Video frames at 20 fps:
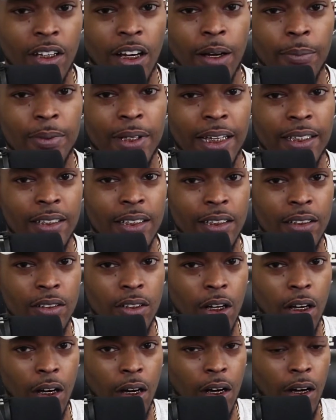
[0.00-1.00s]
up that these
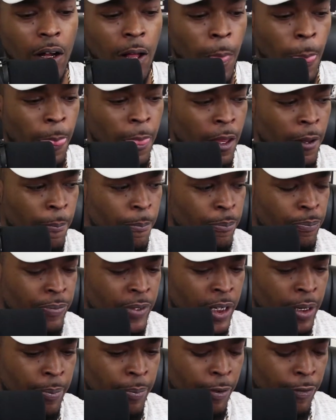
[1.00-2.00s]
uh
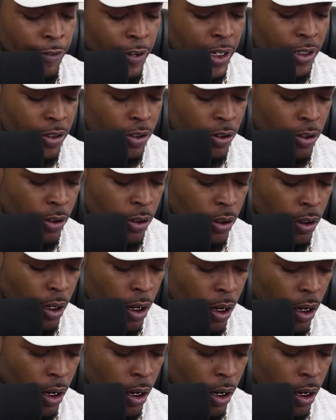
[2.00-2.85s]
professional